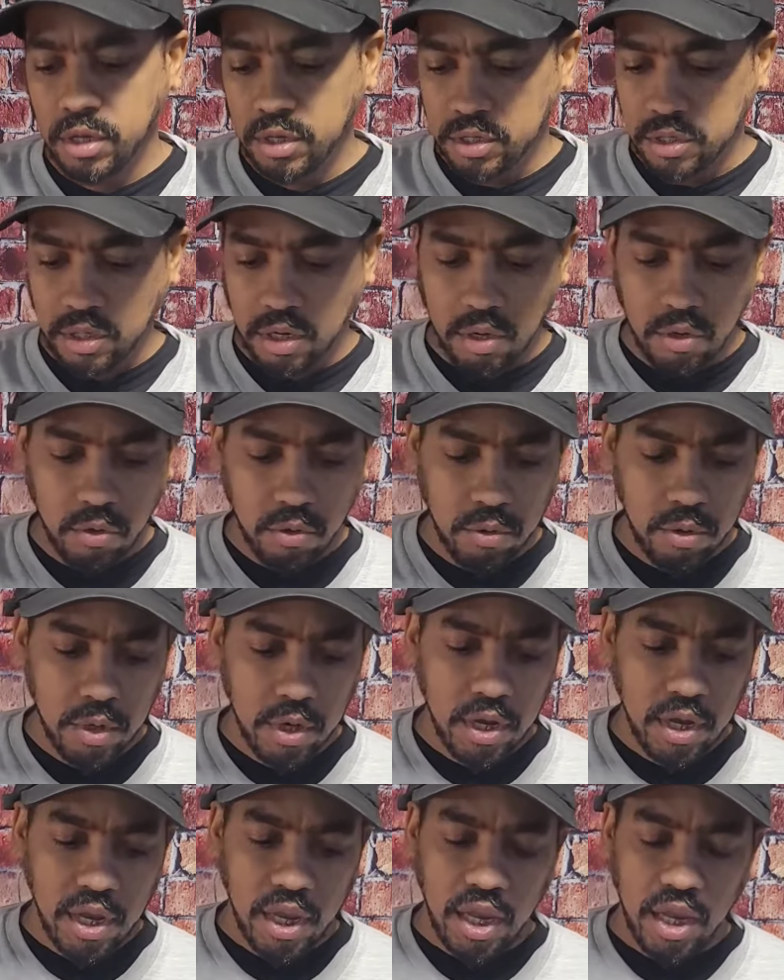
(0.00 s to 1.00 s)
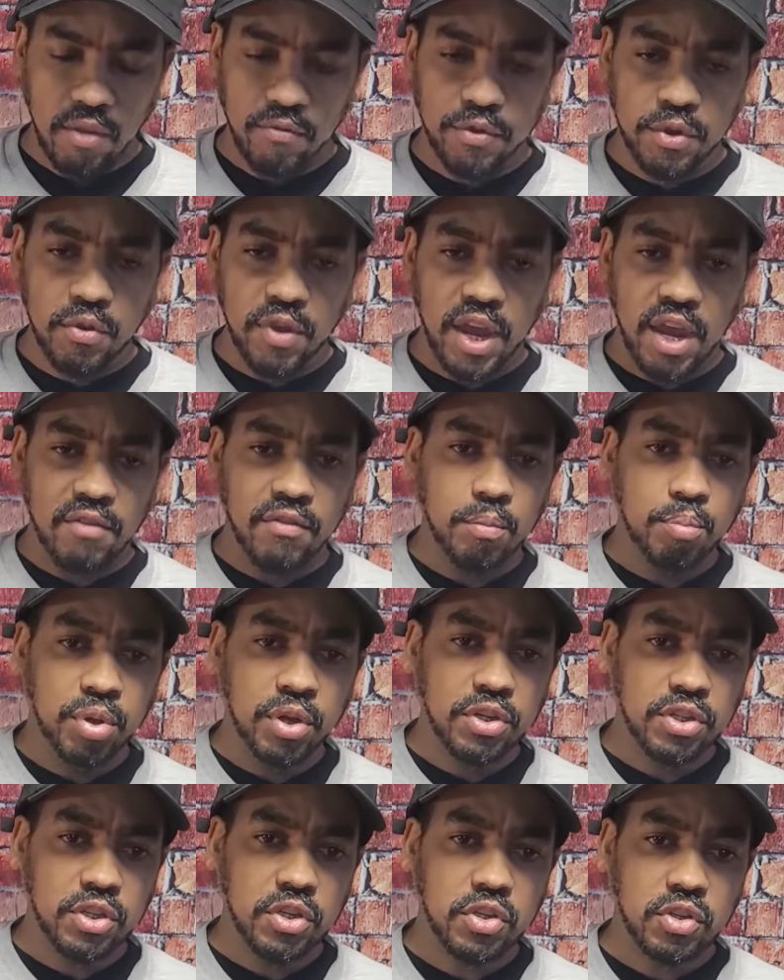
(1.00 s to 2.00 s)
So if you have a
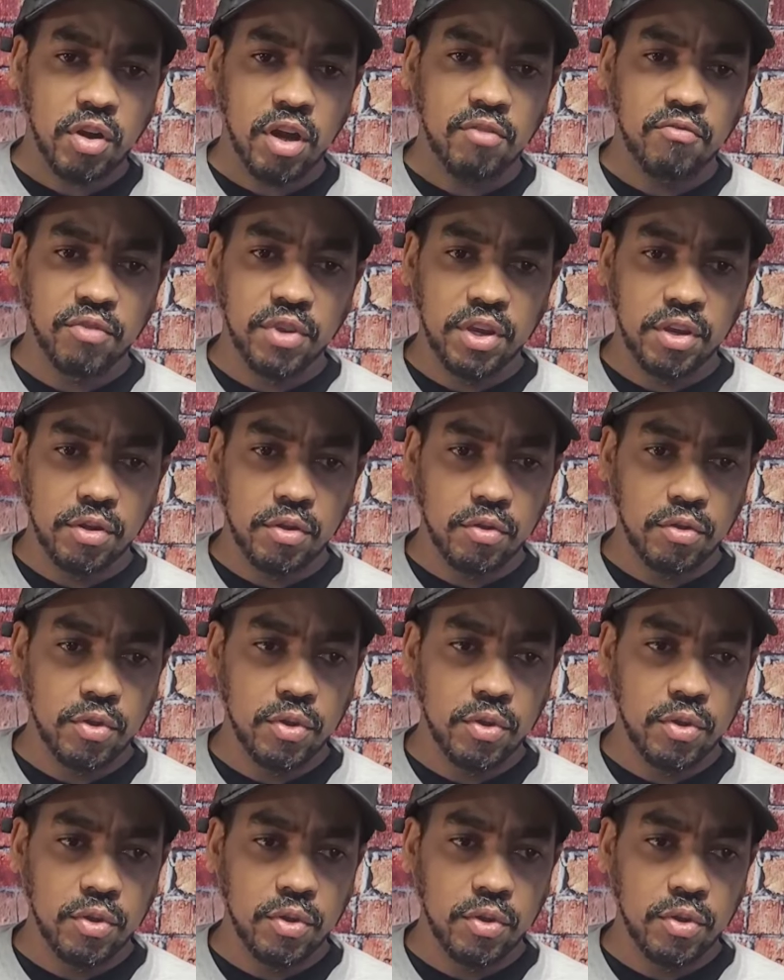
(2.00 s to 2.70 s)
push to start vehicle,